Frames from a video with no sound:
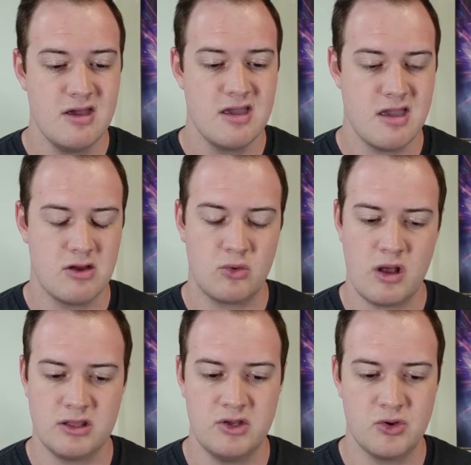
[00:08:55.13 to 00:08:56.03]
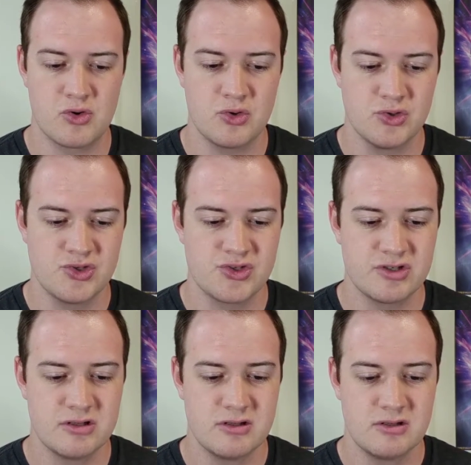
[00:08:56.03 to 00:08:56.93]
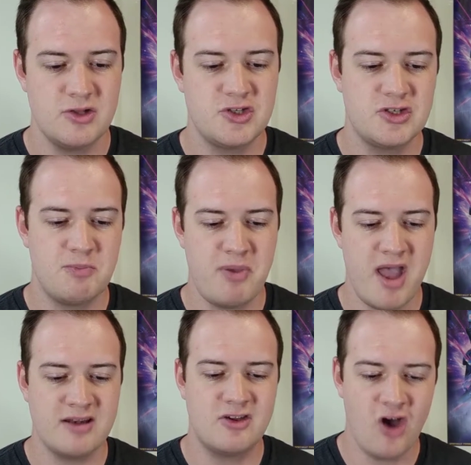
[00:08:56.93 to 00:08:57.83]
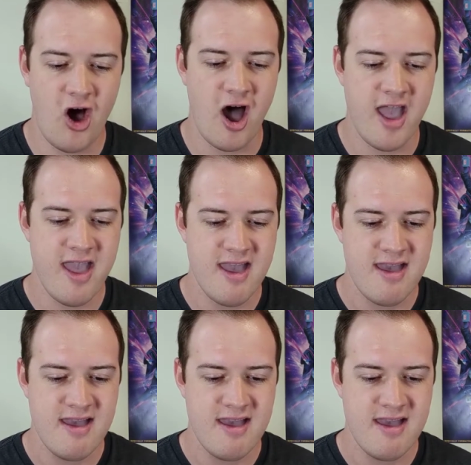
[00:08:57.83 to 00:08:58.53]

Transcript: here while he rules. Not such a bad guy.